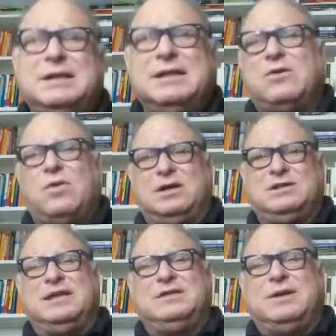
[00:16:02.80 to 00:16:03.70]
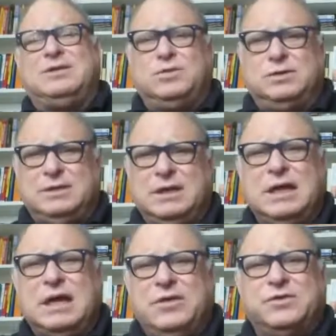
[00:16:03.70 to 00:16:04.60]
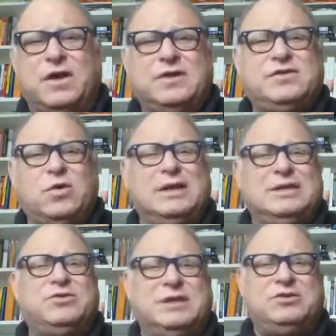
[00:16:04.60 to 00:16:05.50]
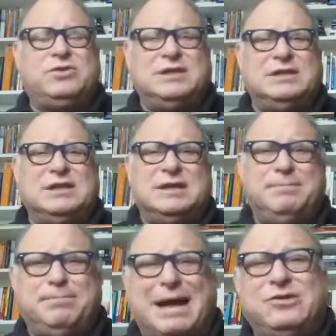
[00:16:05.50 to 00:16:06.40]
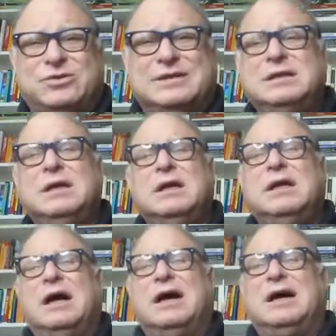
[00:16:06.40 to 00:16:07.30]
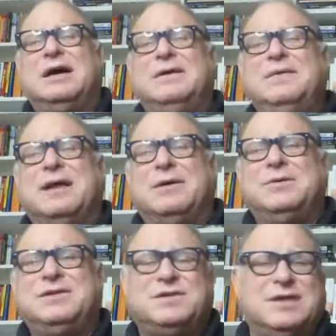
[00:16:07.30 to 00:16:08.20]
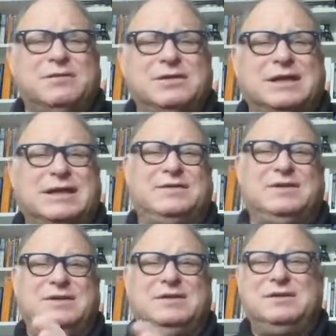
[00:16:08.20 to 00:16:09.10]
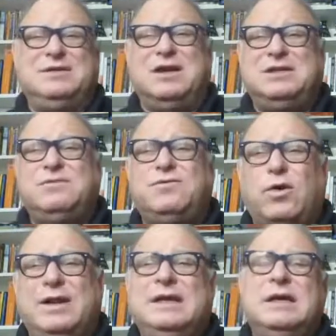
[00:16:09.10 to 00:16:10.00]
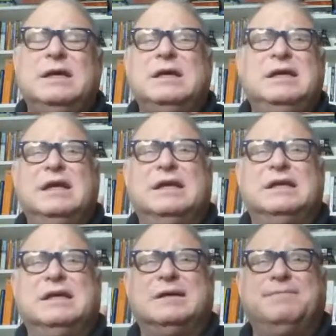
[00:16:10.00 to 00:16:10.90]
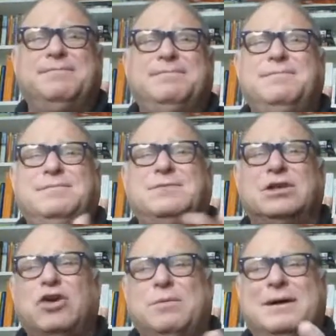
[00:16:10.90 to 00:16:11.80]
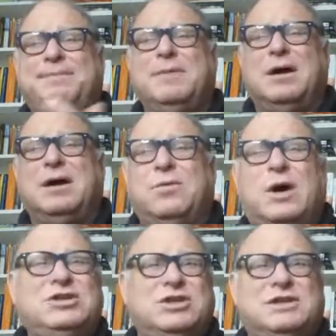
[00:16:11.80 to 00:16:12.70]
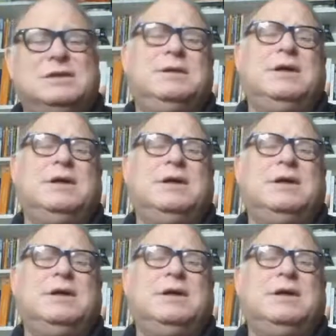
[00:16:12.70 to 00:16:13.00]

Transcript: that crossed that threshold. There's also an interesting boundary that was discovered, I guess, in 1940 in Tacoma, Washington,